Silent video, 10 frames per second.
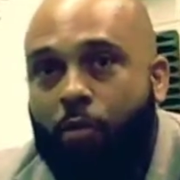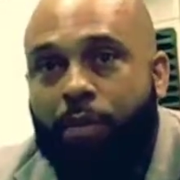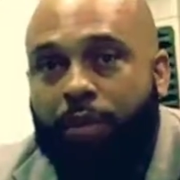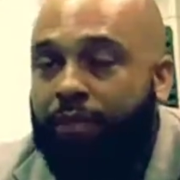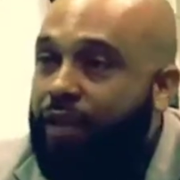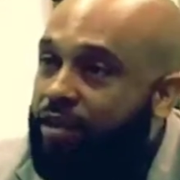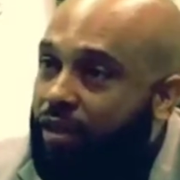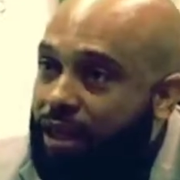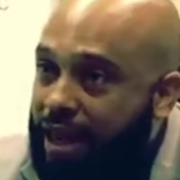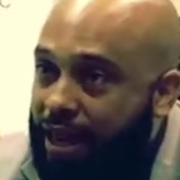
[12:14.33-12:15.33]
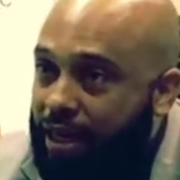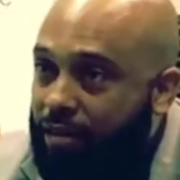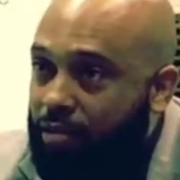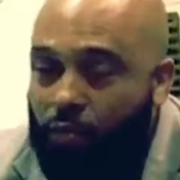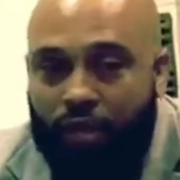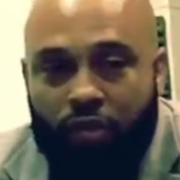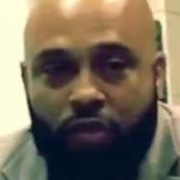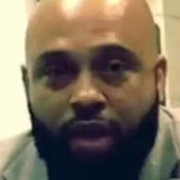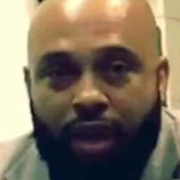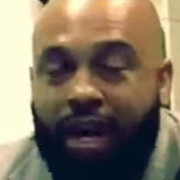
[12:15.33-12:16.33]
We professionally edit,
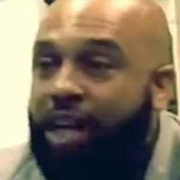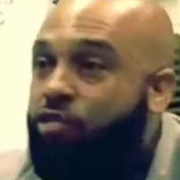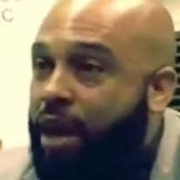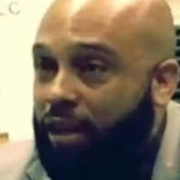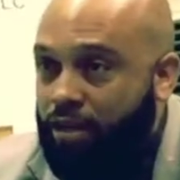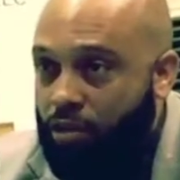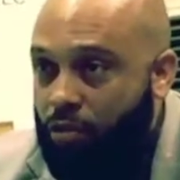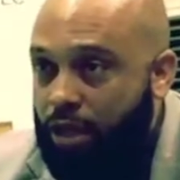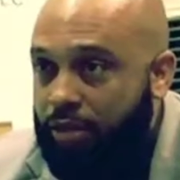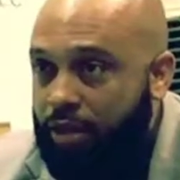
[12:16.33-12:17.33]
which they're contractors to us.